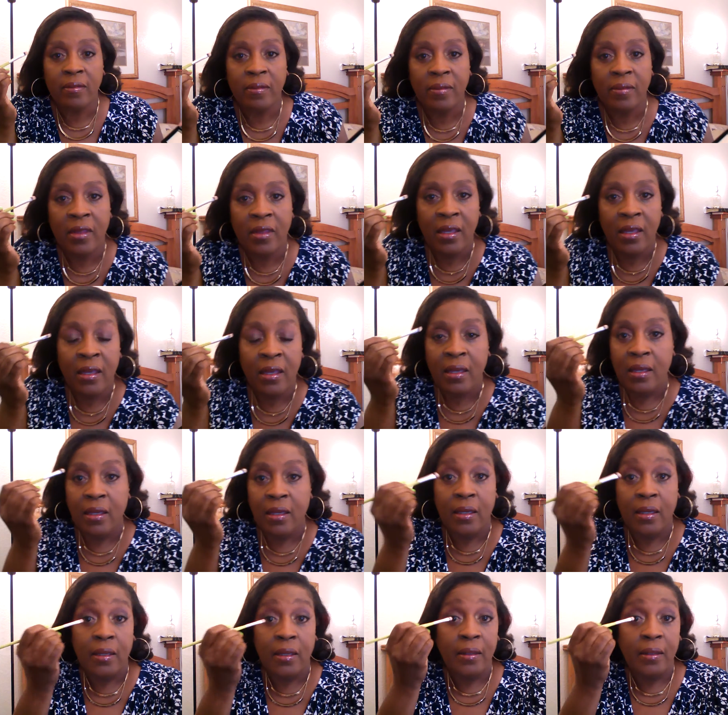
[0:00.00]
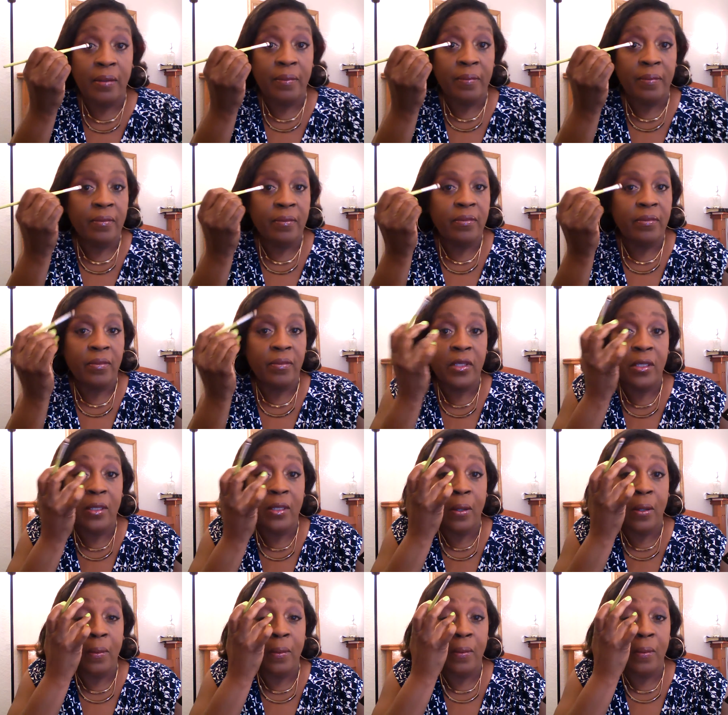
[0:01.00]

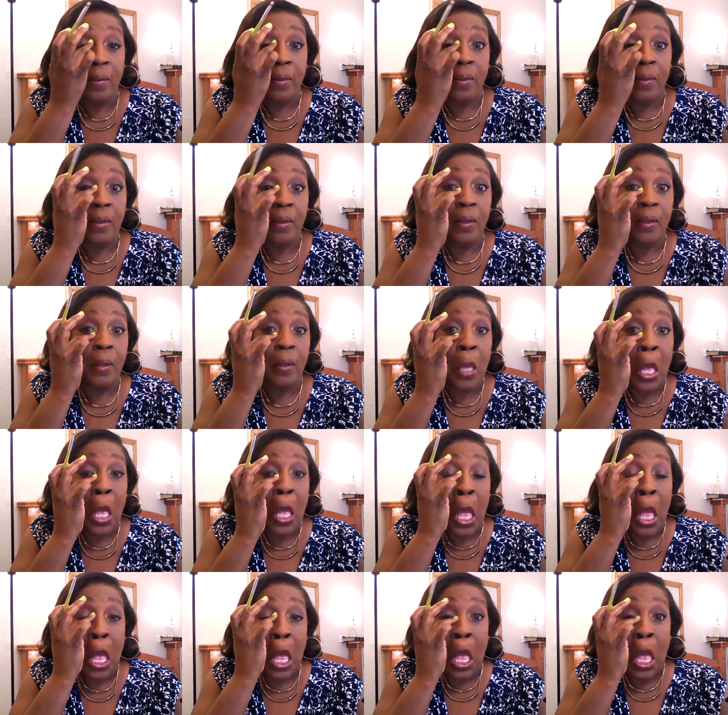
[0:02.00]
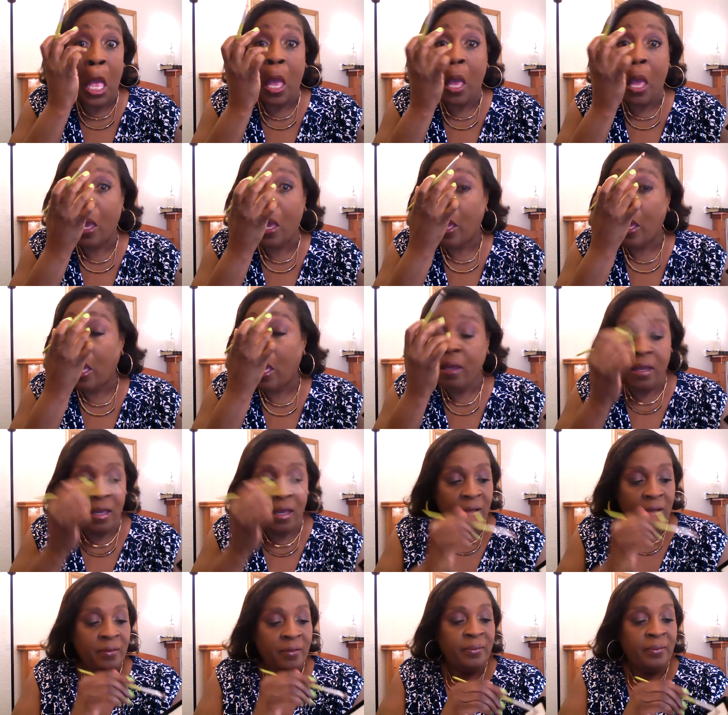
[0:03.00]

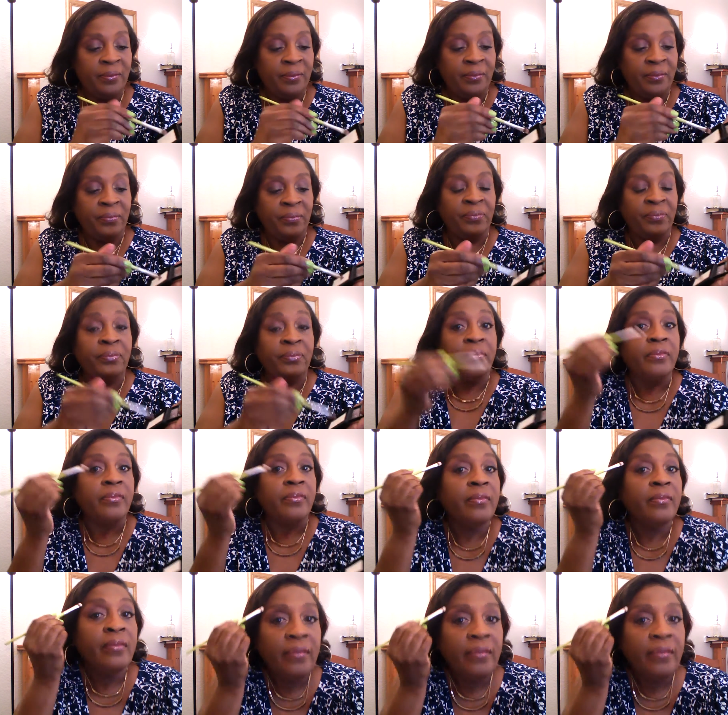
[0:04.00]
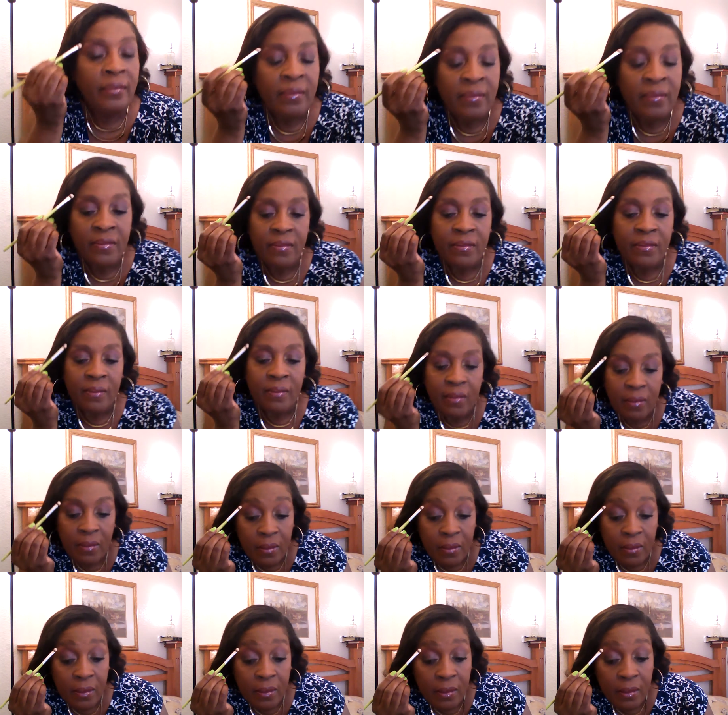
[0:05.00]

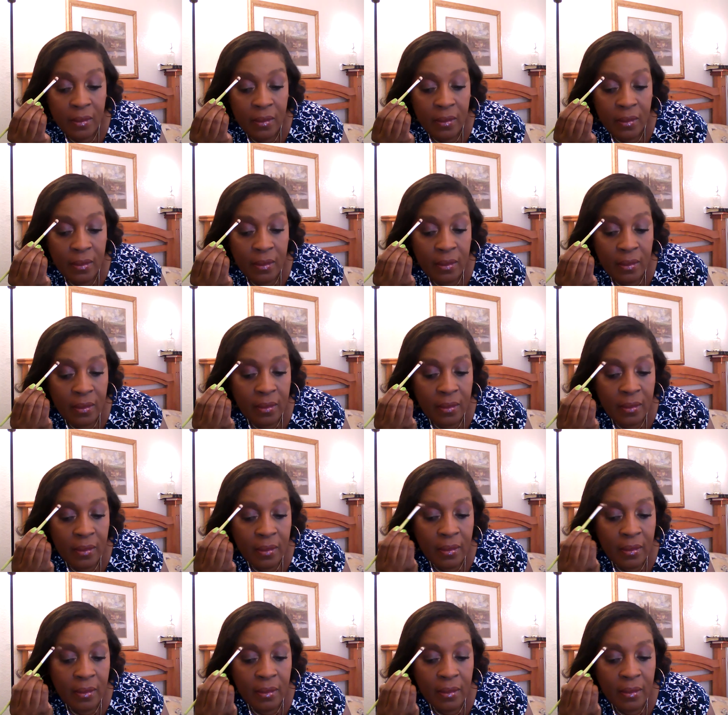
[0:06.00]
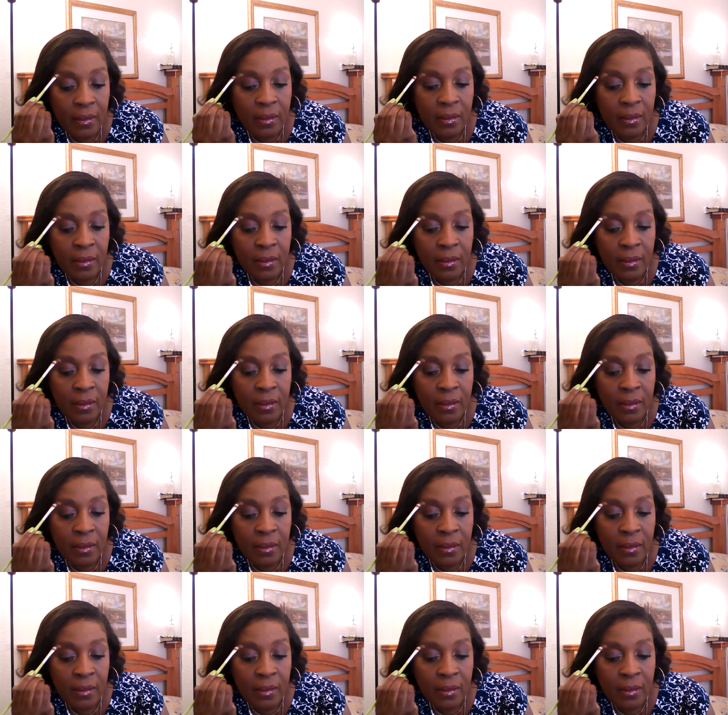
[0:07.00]
No one is speaking in this clip.